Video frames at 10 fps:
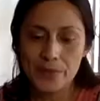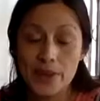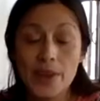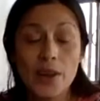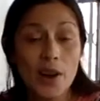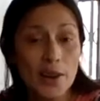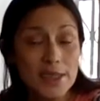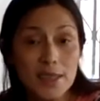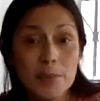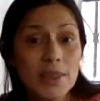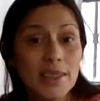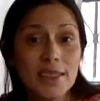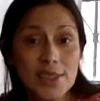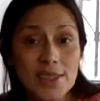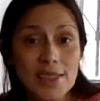There are some
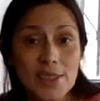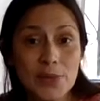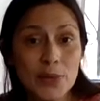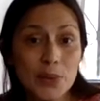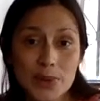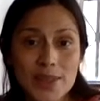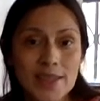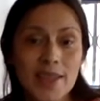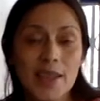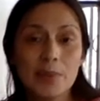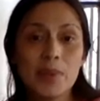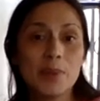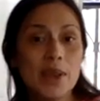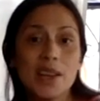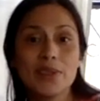delicious foods that can be
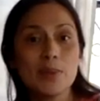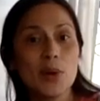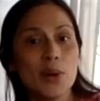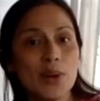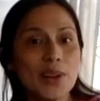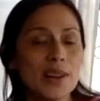made from corn